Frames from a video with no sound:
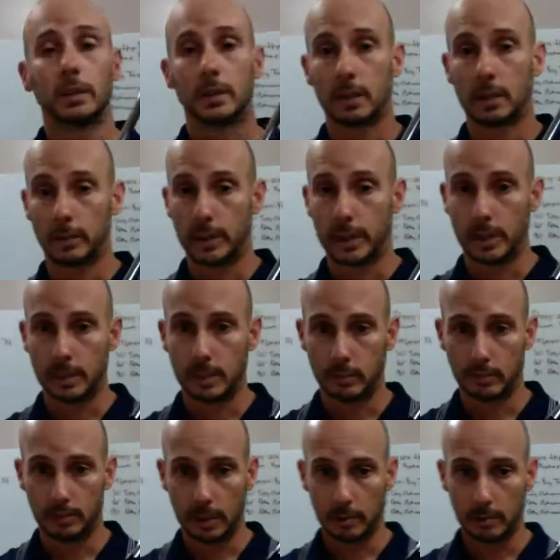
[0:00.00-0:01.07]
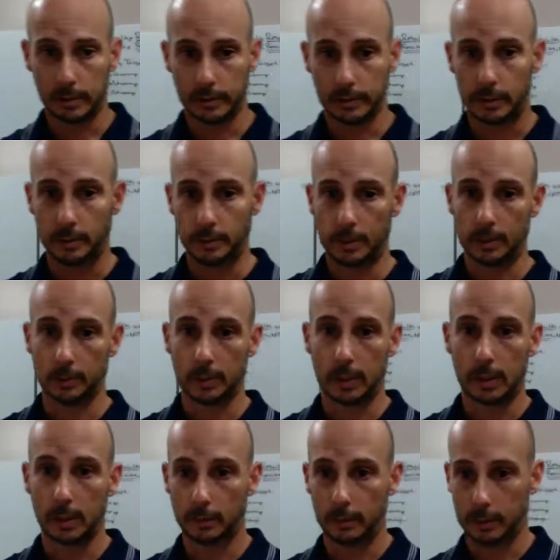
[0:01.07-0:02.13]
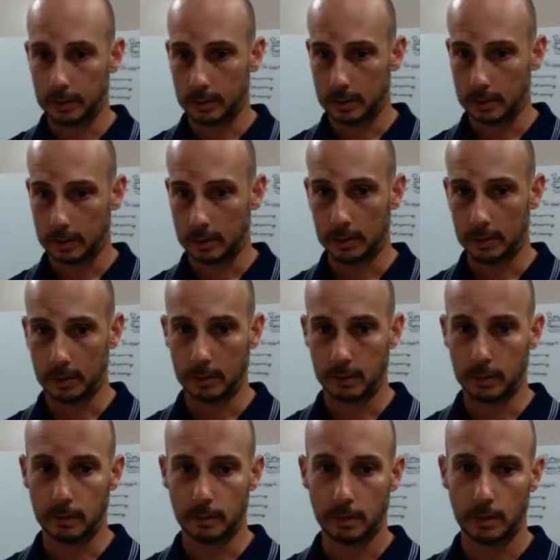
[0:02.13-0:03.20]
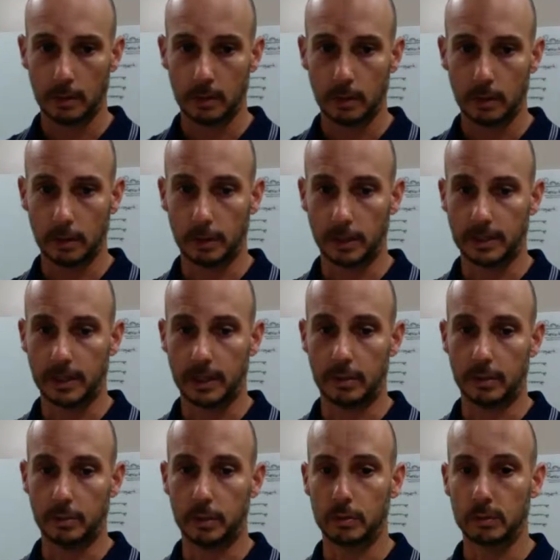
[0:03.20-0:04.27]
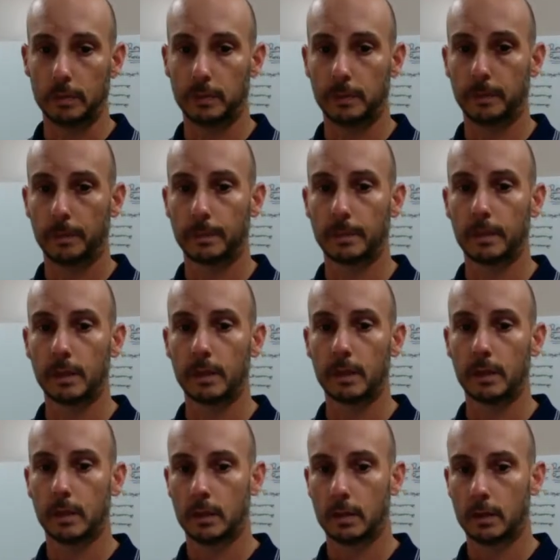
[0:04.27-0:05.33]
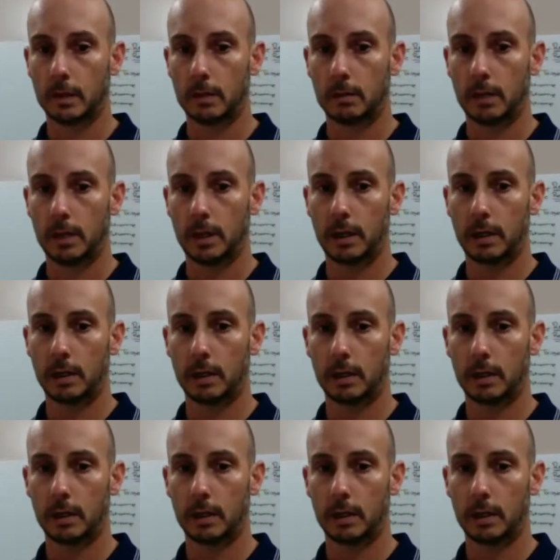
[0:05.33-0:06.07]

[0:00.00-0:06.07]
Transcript: otherwise you wouldn't be able to see me as well, and it would just look terrible. Okay.